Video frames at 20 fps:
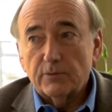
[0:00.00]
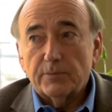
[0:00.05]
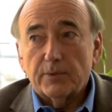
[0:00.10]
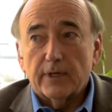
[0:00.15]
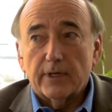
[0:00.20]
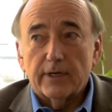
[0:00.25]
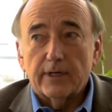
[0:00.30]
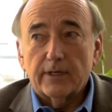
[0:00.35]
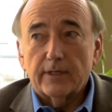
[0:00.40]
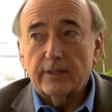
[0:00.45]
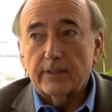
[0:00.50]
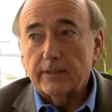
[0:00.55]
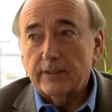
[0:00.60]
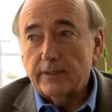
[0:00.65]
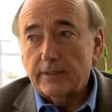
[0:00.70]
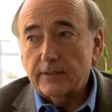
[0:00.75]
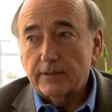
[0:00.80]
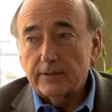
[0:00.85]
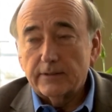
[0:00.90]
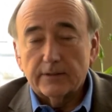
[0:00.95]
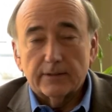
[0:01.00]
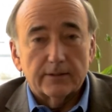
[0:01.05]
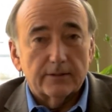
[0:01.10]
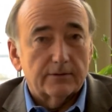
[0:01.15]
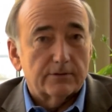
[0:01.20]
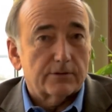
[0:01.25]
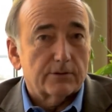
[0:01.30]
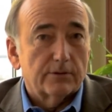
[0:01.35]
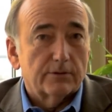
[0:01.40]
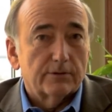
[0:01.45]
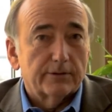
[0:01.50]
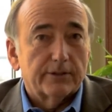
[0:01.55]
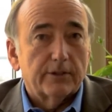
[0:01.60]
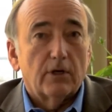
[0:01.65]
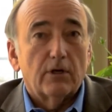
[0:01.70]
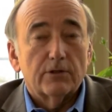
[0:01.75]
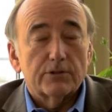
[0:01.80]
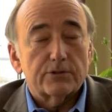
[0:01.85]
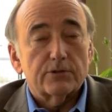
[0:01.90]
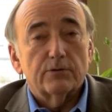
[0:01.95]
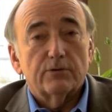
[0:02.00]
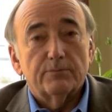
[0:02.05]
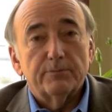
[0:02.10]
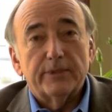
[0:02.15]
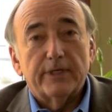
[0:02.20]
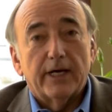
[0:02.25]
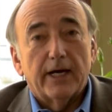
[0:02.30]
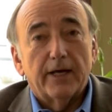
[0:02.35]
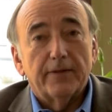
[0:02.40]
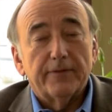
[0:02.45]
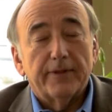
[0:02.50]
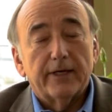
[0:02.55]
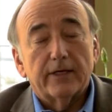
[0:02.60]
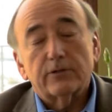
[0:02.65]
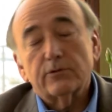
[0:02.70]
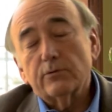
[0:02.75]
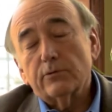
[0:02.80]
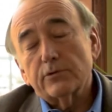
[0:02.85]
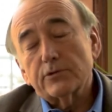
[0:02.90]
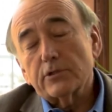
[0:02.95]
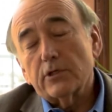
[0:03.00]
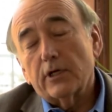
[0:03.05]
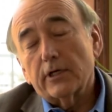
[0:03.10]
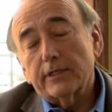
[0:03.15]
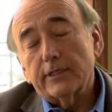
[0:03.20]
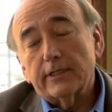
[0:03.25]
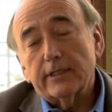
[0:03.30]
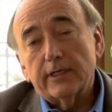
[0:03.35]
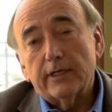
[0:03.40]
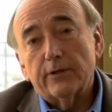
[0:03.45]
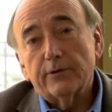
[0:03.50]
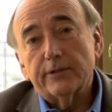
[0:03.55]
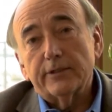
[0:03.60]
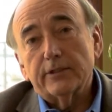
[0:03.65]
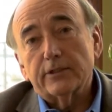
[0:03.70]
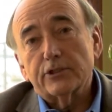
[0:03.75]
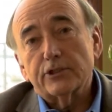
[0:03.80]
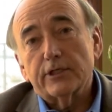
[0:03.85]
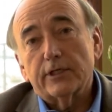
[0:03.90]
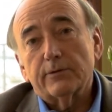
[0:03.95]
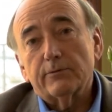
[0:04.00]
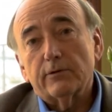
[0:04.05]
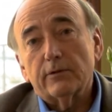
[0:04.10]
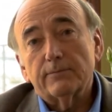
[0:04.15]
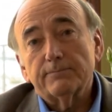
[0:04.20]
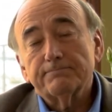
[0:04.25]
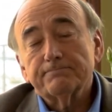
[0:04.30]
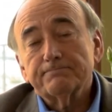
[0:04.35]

park, and certainly also beyond that to Ozaukee County in general.